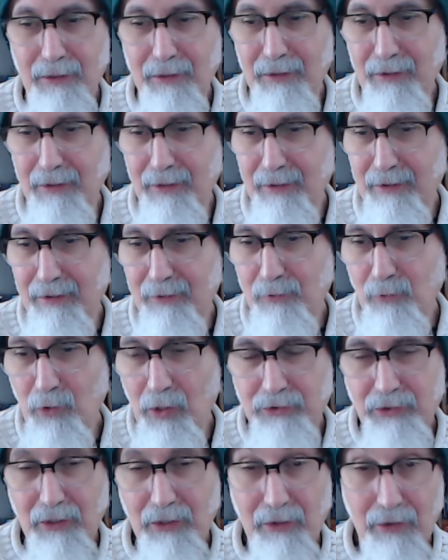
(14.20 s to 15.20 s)
I, I
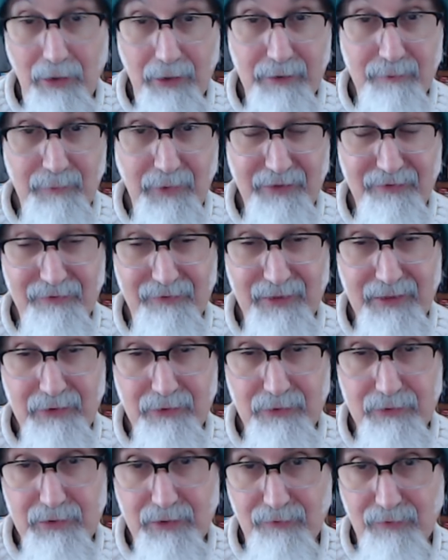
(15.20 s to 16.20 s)
watch a lot of my
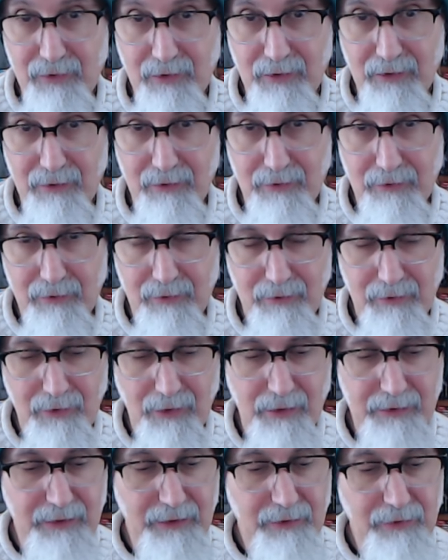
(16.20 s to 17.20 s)
videos. If the
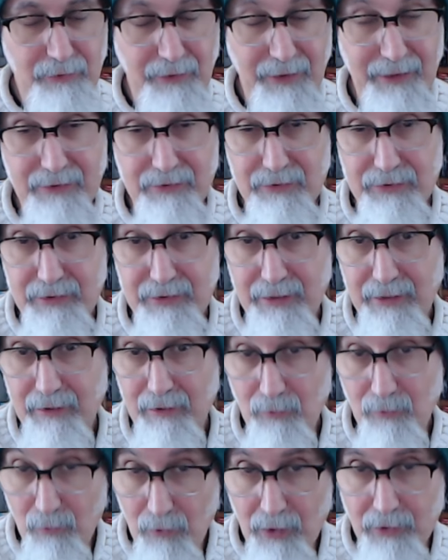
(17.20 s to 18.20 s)
content creators there,
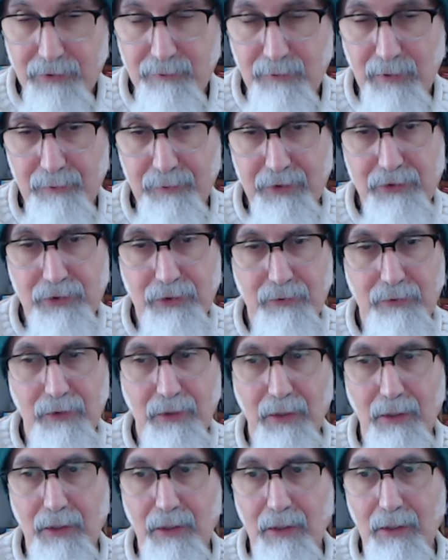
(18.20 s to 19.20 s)
I watch them on BitChute.
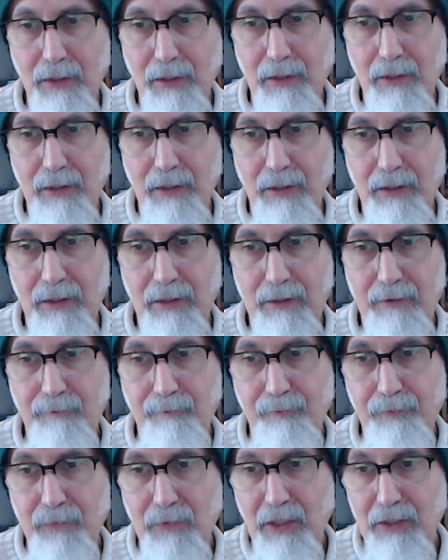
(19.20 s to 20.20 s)

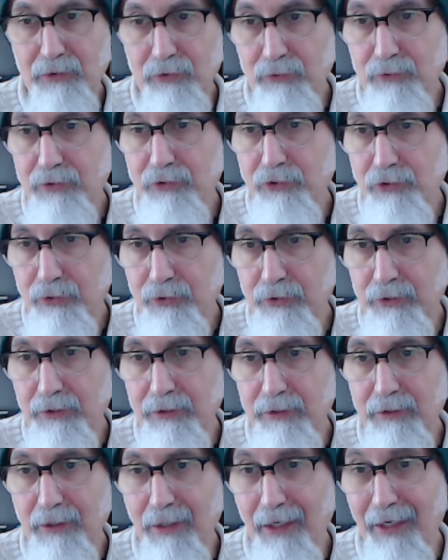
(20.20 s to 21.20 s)
Um, I do
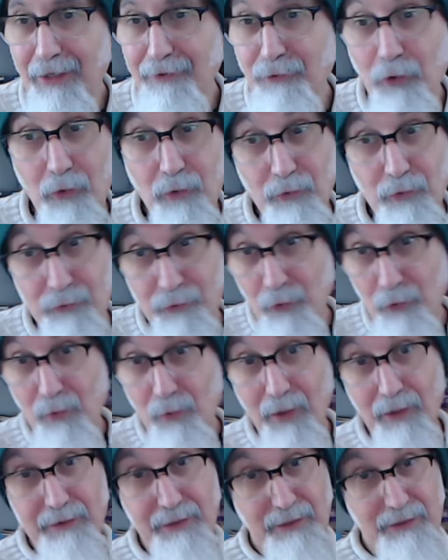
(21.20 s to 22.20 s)
enjoy. Uh, no, no
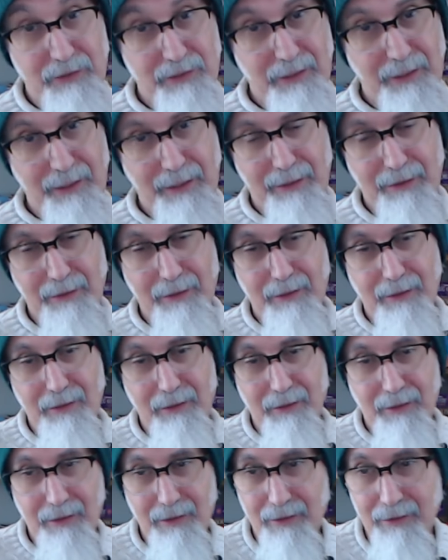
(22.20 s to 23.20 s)
walnuts today.
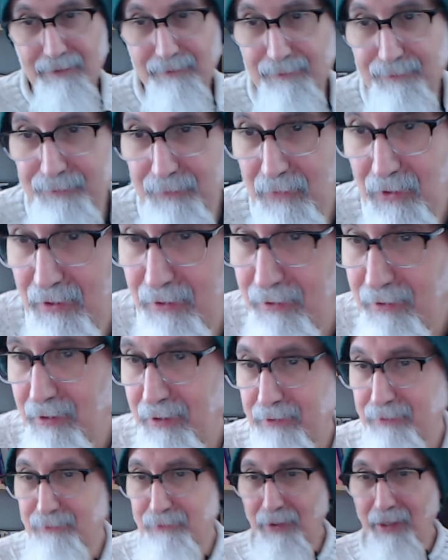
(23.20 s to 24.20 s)
Uh,
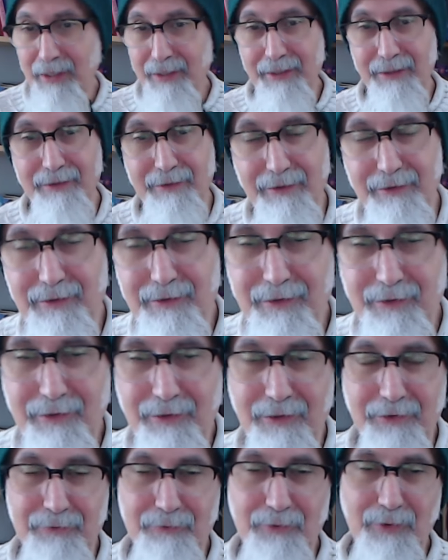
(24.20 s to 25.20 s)
uh, Ryan
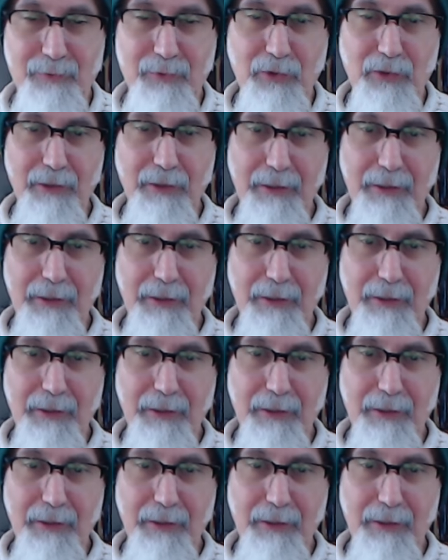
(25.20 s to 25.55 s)
on Rumble.